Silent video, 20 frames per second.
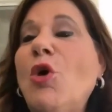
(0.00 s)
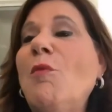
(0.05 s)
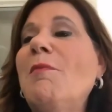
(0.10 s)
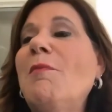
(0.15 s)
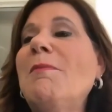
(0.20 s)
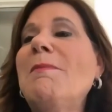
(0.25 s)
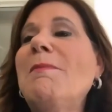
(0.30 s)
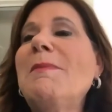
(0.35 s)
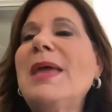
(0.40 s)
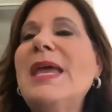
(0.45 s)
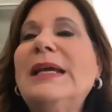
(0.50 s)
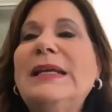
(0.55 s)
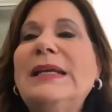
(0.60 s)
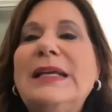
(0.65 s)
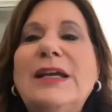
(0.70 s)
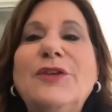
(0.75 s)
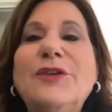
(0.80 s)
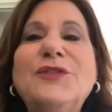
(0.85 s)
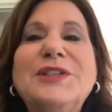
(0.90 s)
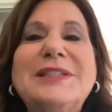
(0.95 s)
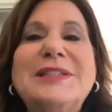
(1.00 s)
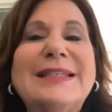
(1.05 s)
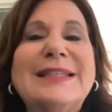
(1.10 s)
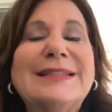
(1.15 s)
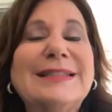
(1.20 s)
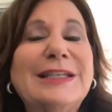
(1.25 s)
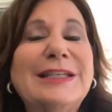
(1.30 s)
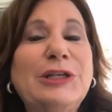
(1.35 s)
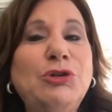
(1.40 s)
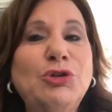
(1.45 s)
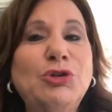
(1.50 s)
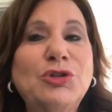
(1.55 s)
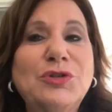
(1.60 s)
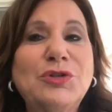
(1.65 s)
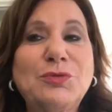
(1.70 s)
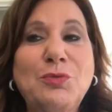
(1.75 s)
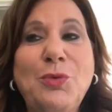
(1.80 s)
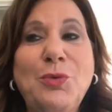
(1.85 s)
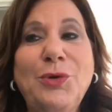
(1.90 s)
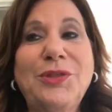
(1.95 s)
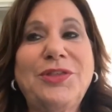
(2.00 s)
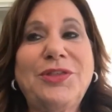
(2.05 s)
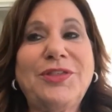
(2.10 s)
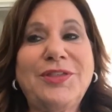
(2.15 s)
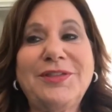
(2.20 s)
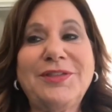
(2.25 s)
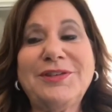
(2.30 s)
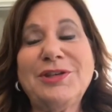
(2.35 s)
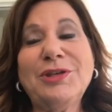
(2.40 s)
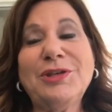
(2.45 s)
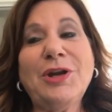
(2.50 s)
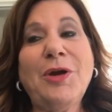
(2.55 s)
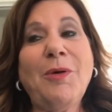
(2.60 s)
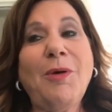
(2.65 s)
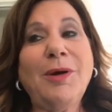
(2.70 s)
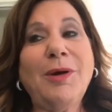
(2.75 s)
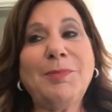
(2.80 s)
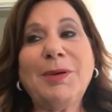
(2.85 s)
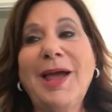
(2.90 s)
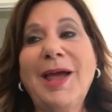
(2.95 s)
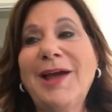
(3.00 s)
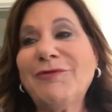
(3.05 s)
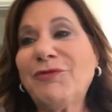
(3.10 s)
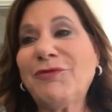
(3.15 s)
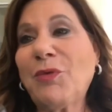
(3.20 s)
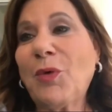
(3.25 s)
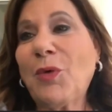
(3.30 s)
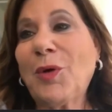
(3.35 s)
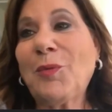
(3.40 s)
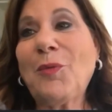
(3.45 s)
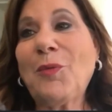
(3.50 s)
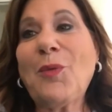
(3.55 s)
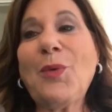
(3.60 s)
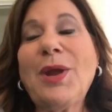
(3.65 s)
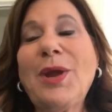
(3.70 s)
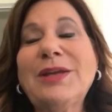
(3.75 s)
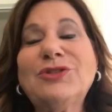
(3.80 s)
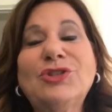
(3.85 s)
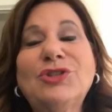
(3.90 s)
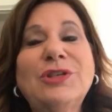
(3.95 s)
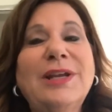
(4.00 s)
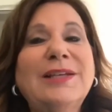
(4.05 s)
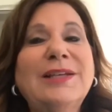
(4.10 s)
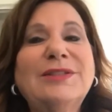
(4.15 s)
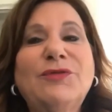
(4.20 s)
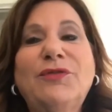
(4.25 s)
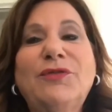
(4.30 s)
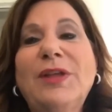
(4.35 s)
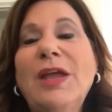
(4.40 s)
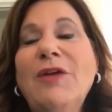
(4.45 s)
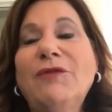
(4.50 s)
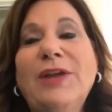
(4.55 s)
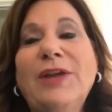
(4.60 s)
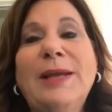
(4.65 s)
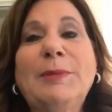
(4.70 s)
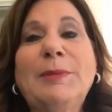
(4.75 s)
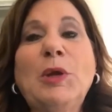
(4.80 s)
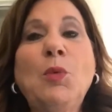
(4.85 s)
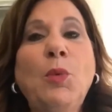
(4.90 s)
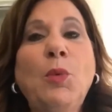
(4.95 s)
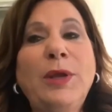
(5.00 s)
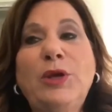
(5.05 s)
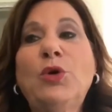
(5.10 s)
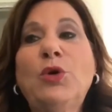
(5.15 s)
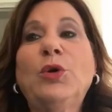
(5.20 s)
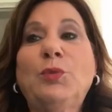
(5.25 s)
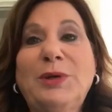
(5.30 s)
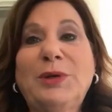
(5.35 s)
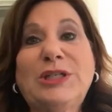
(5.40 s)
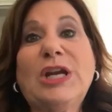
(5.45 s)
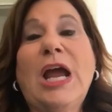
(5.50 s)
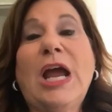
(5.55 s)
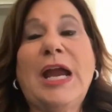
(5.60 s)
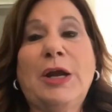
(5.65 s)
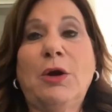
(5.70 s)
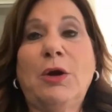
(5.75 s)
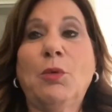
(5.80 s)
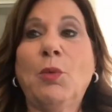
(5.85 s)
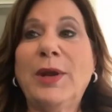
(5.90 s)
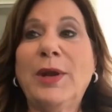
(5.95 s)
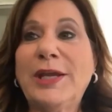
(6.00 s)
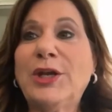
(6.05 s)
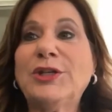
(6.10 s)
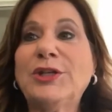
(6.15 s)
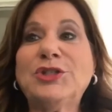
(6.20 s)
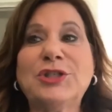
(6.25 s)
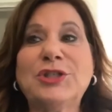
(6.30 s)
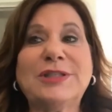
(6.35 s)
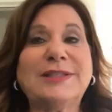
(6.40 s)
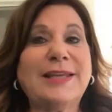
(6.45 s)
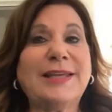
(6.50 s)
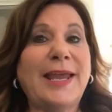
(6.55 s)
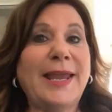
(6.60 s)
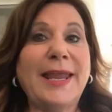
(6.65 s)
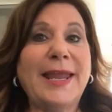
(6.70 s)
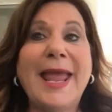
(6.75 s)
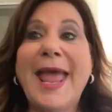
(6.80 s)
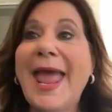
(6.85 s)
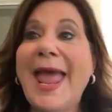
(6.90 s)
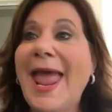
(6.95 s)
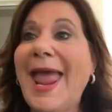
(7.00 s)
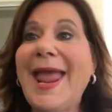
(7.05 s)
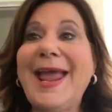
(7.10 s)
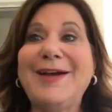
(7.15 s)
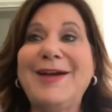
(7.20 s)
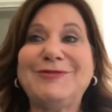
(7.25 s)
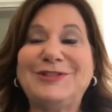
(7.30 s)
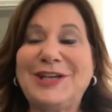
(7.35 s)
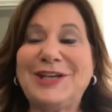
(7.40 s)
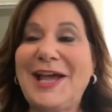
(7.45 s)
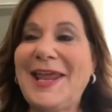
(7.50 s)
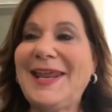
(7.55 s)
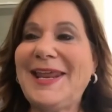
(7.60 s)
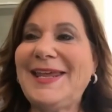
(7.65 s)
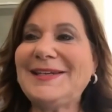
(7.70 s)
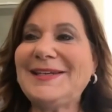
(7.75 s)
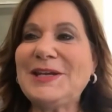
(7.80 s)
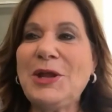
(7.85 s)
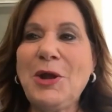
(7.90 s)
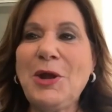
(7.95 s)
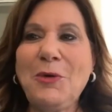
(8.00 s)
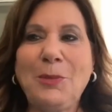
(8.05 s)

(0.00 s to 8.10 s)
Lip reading: many of us as leaders with, our platform, Janessa family, we could retire. We could just say, hey, I've done it.